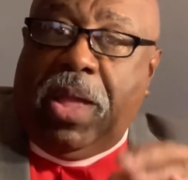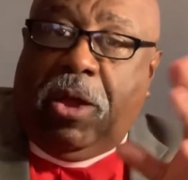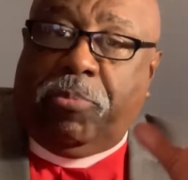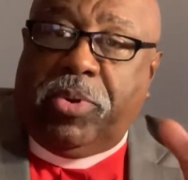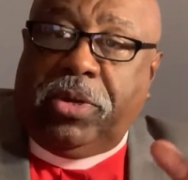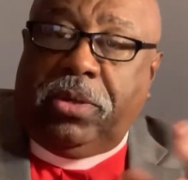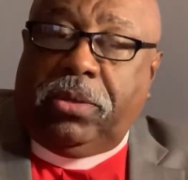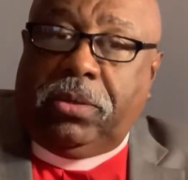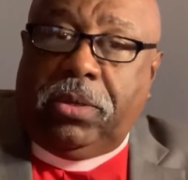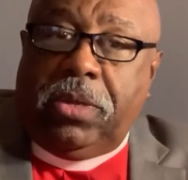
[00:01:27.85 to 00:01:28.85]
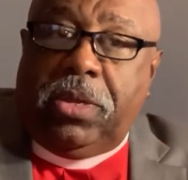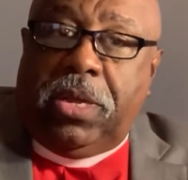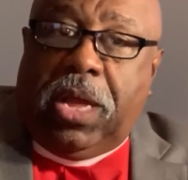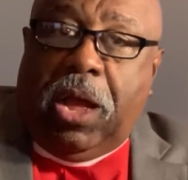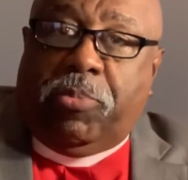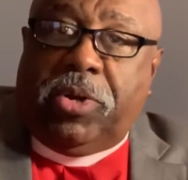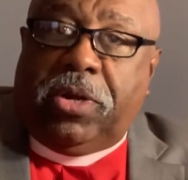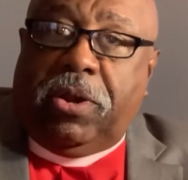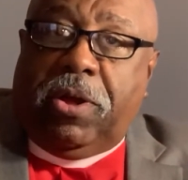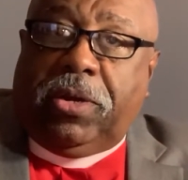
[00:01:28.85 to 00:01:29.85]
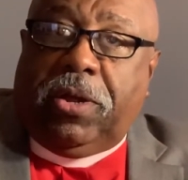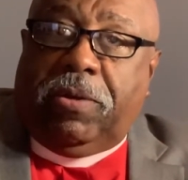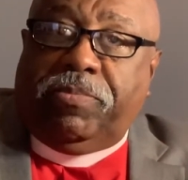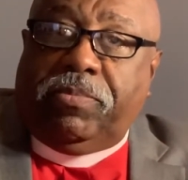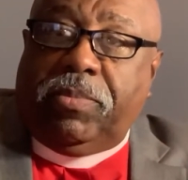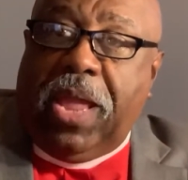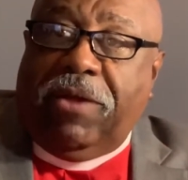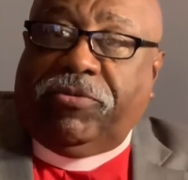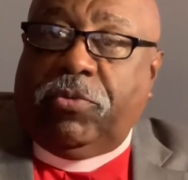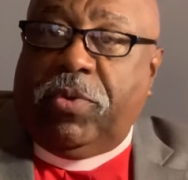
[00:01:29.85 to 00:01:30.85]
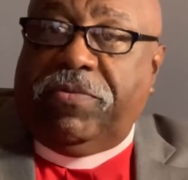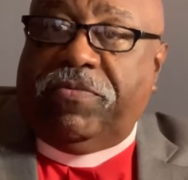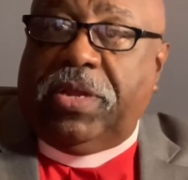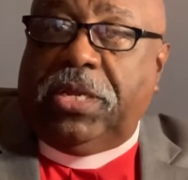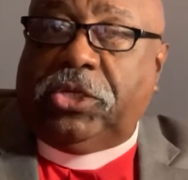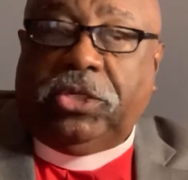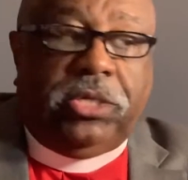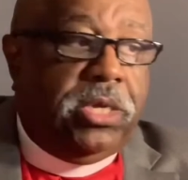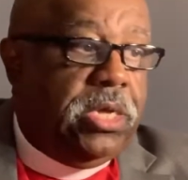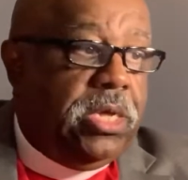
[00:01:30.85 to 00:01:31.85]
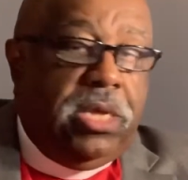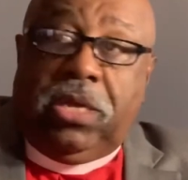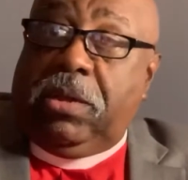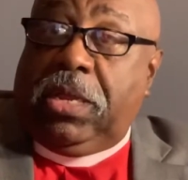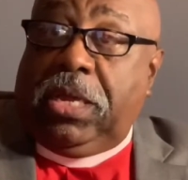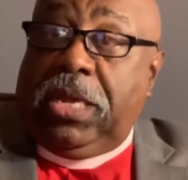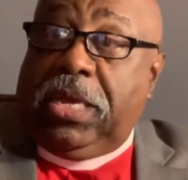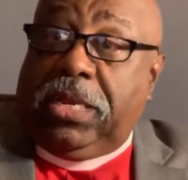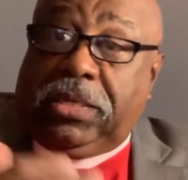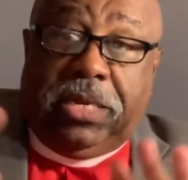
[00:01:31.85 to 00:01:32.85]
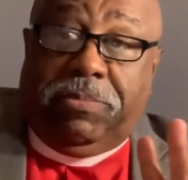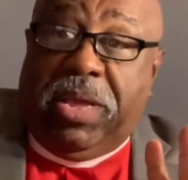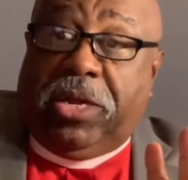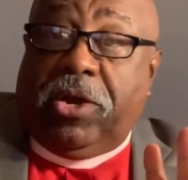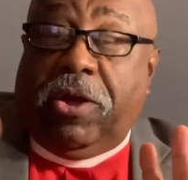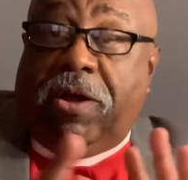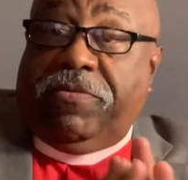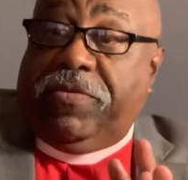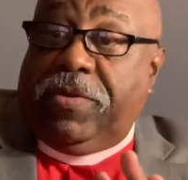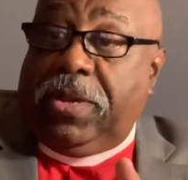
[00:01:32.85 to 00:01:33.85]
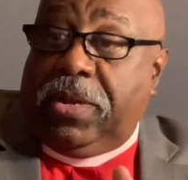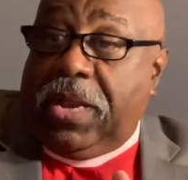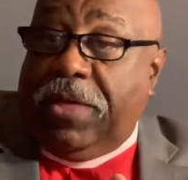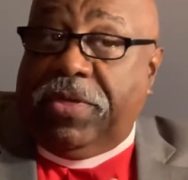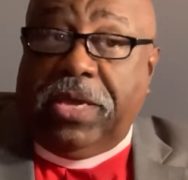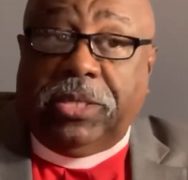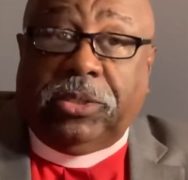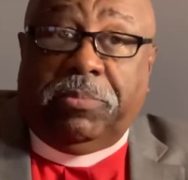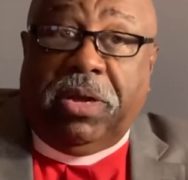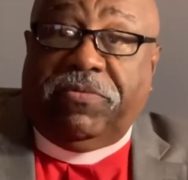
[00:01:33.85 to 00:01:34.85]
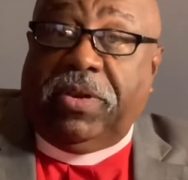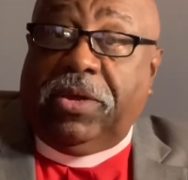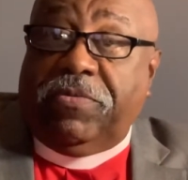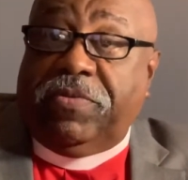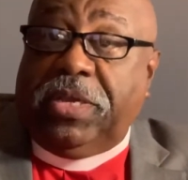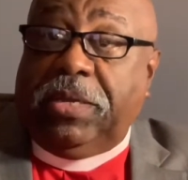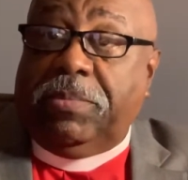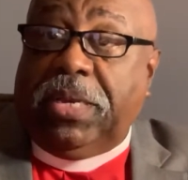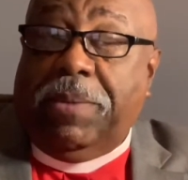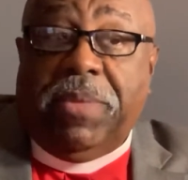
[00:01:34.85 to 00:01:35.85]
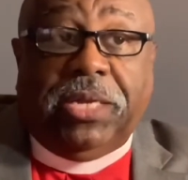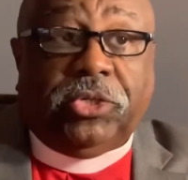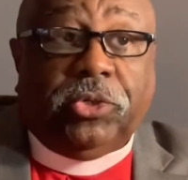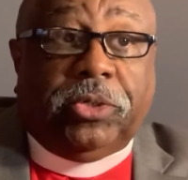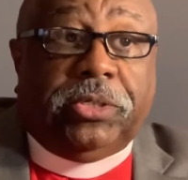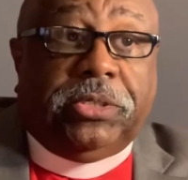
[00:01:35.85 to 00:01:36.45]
put it on after we finish. And again, it may cut off. I think it's the Buffalo feed, but I'm not sure.